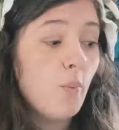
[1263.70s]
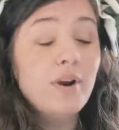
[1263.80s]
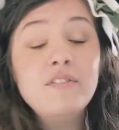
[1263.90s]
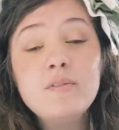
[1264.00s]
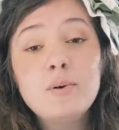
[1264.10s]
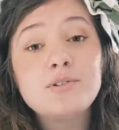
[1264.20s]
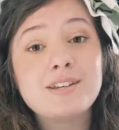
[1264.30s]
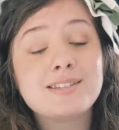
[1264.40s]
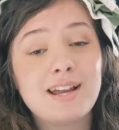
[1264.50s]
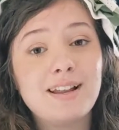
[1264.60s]
One of the most
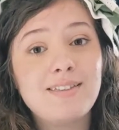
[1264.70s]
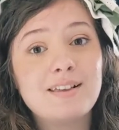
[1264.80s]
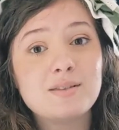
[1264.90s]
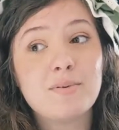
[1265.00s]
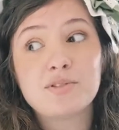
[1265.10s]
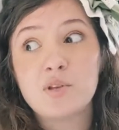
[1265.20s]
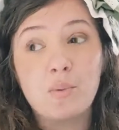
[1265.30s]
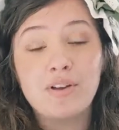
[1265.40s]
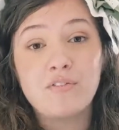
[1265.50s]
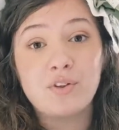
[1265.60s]
exciting things about
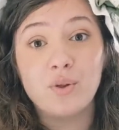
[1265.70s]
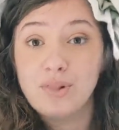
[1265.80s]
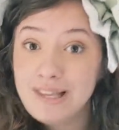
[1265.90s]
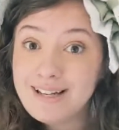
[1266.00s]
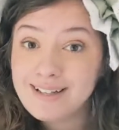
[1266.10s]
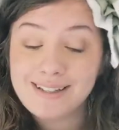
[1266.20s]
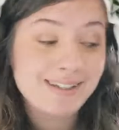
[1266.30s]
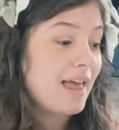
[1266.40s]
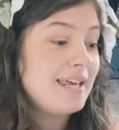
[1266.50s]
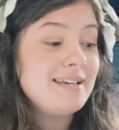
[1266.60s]
sewing for Lolita
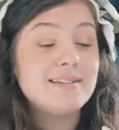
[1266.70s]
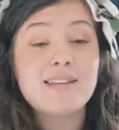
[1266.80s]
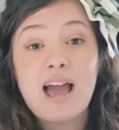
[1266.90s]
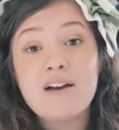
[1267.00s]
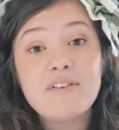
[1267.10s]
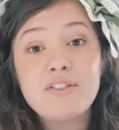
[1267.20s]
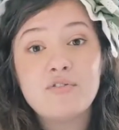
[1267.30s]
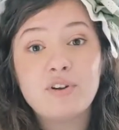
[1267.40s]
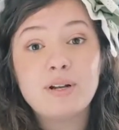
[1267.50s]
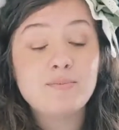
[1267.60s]
is having
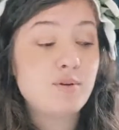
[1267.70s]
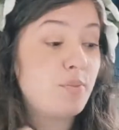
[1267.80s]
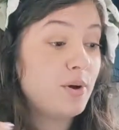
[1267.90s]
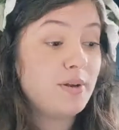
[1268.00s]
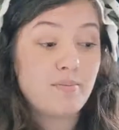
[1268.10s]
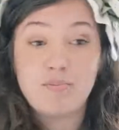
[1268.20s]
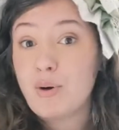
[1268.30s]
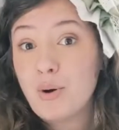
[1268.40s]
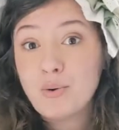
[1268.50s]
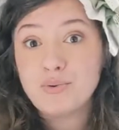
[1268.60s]
the freedom to put
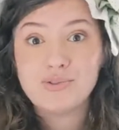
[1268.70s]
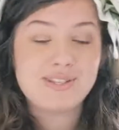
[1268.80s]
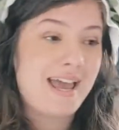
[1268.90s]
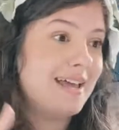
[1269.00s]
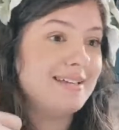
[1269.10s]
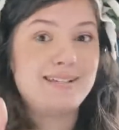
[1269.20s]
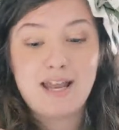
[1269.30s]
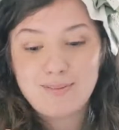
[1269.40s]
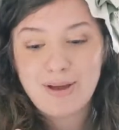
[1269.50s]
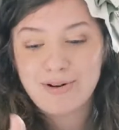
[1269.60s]
bows and
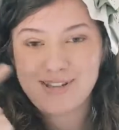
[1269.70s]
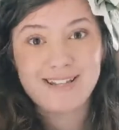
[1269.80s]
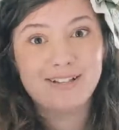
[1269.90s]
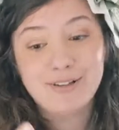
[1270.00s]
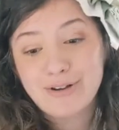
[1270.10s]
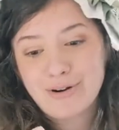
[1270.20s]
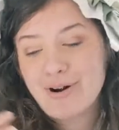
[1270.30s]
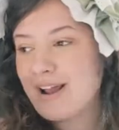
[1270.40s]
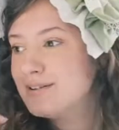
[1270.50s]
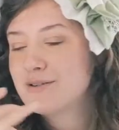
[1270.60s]
teddy bears and glitter
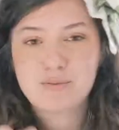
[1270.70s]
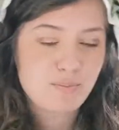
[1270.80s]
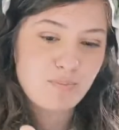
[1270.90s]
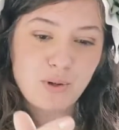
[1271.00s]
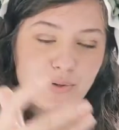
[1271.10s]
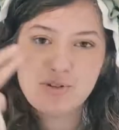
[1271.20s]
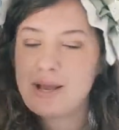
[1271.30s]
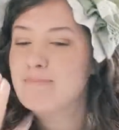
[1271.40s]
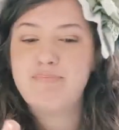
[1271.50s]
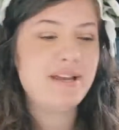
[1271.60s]
and sparkles
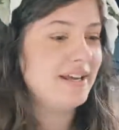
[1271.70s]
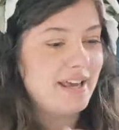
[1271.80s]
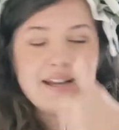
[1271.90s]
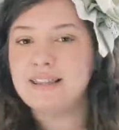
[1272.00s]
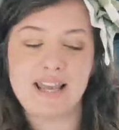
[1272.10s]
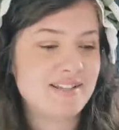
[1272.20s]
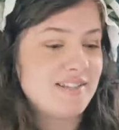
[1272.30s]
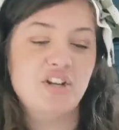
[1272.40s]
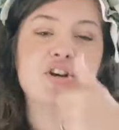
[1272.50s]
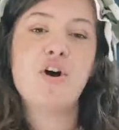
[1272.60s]
and beading and lace
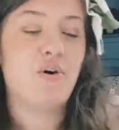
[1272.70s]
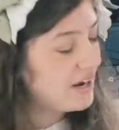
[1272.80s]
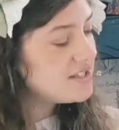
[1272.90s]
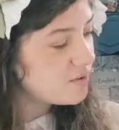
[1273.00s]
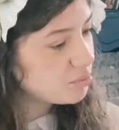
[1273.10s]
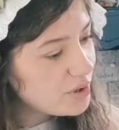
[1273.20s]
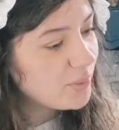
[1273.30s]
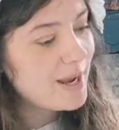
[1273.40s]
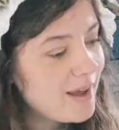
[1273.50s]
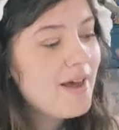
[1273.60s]
and all kinds of
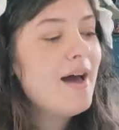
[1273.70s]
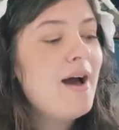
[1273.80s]
embroidery.